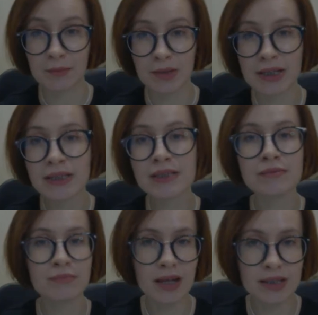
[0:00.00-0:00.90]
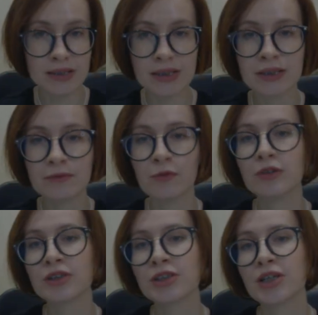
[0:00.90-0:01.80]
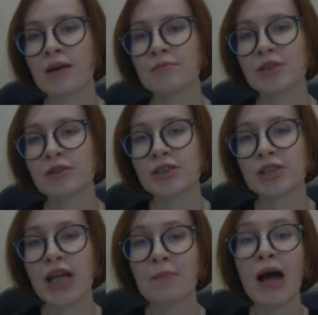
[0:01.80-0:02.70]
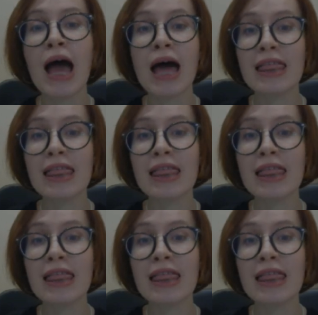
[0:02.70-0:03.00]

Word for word: 10 minutes as the default time slot step,